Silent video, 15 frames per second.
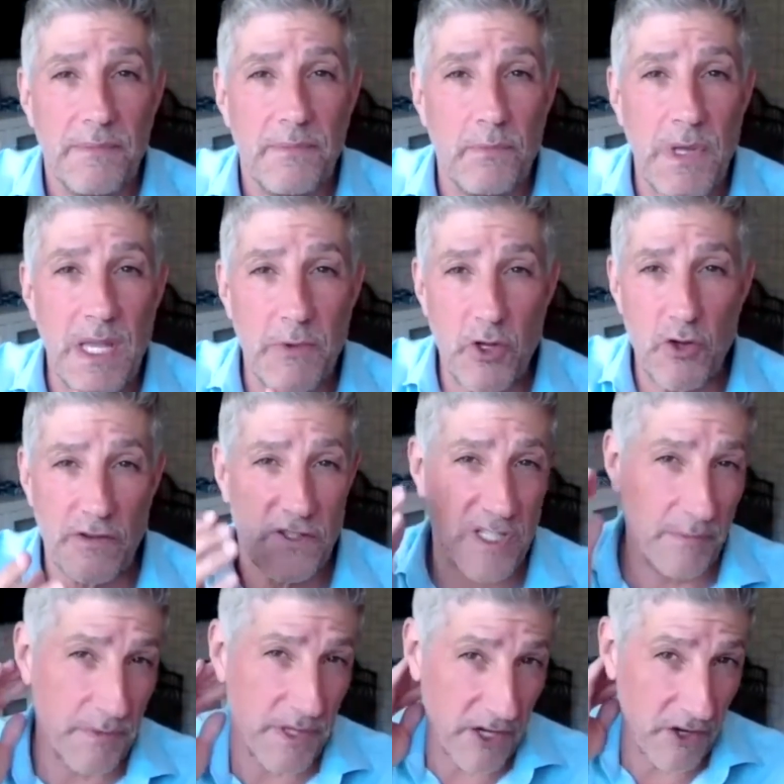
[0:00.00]
maybe you have
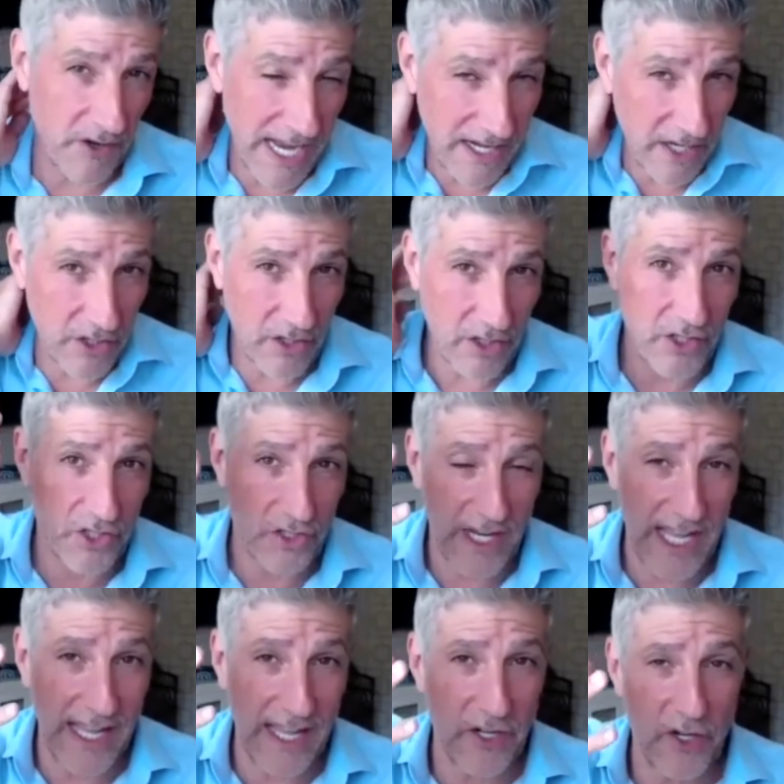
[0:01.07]
something, your neck hurts, your
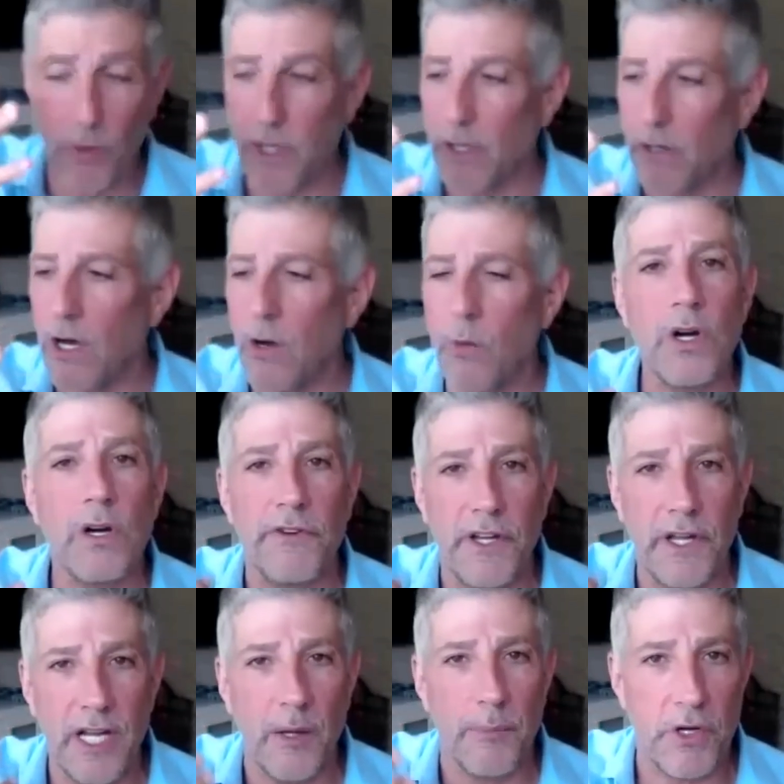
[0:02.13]
hand, you're wondering, oh, I wonder if it
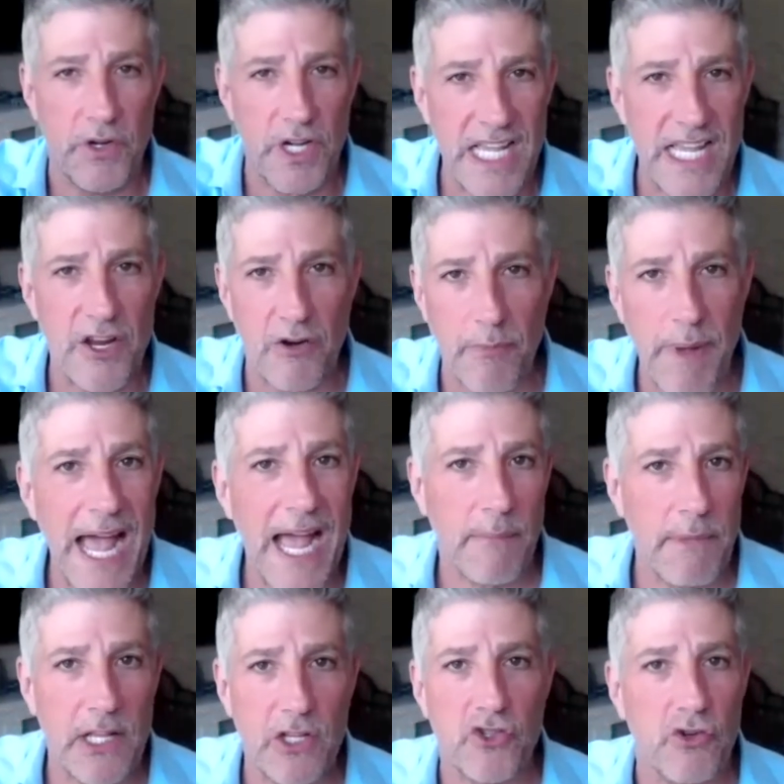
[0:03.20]
could help your knee, your back,
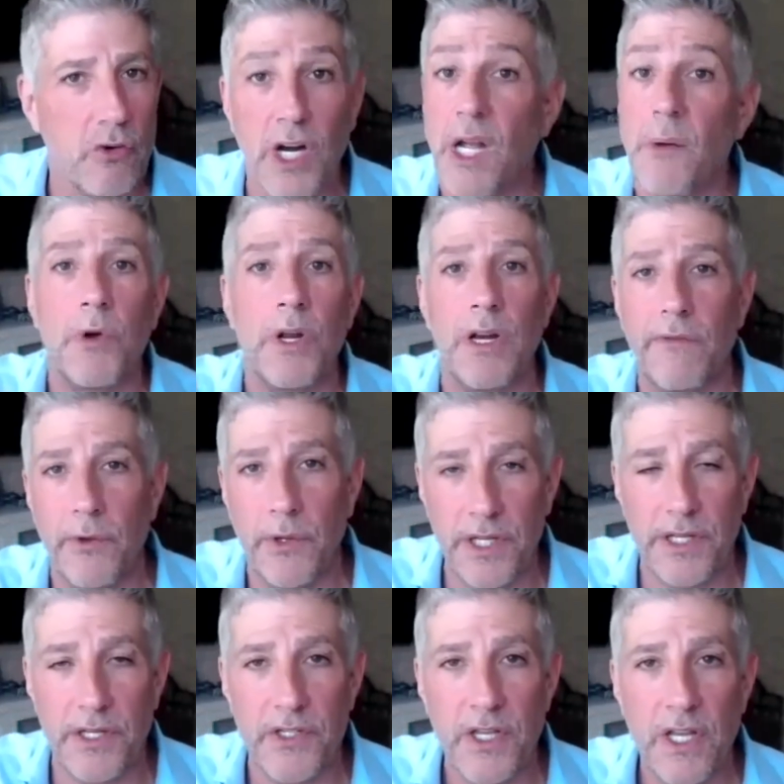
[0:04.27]
menstrual cramp, whatever it
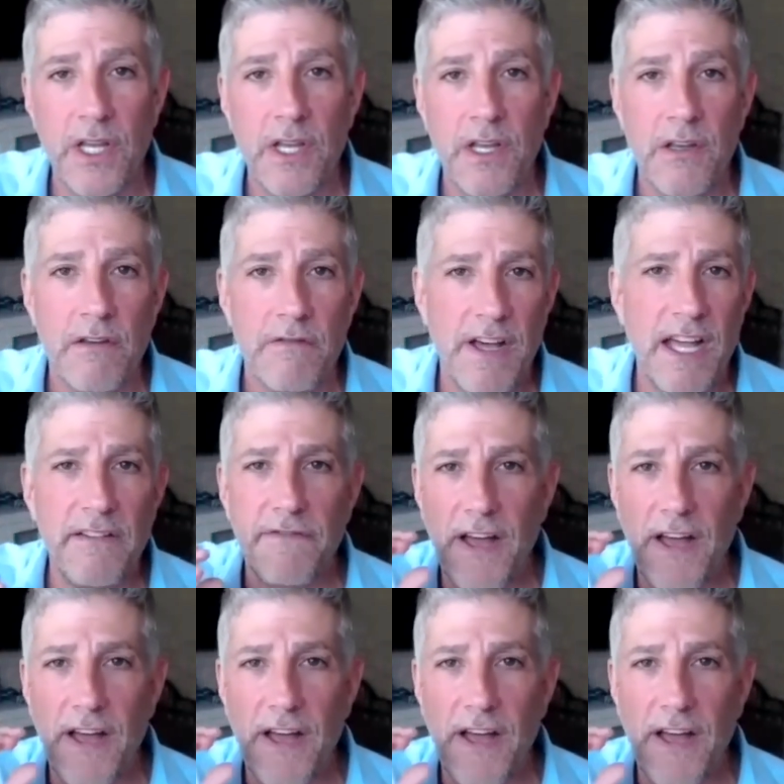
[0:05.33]
is. Find